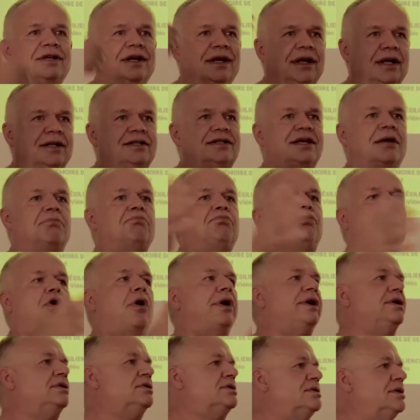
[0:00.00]
And at some
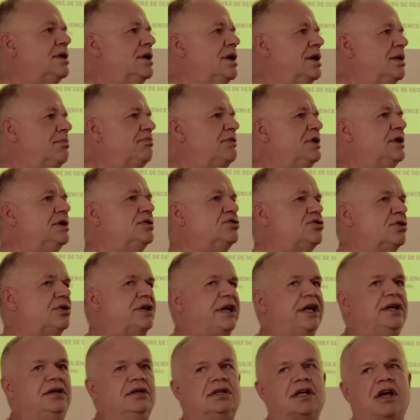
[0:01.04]
point, the
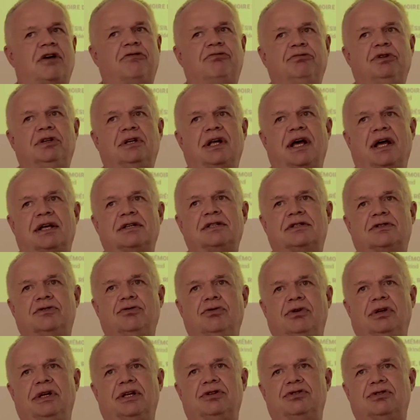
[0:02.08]
Jordanian government asks
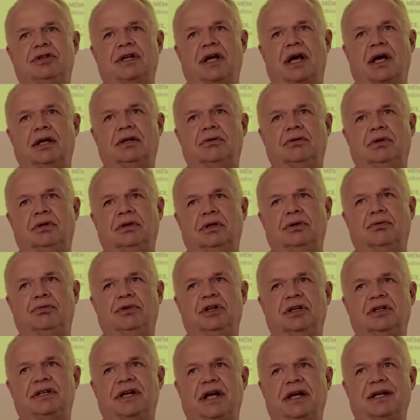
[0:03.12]
UNHCR and the
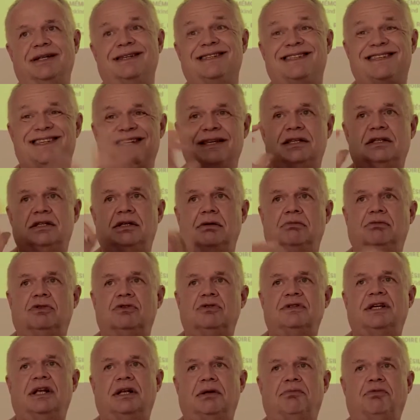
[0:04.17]
humanitarian system
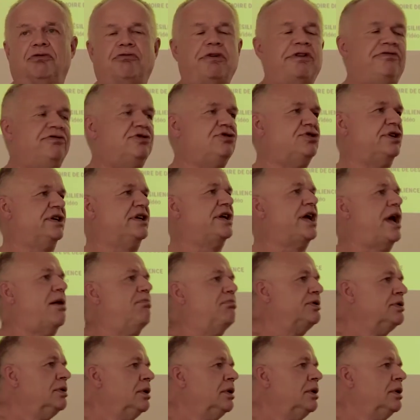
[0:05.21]
to set up a refugee camp.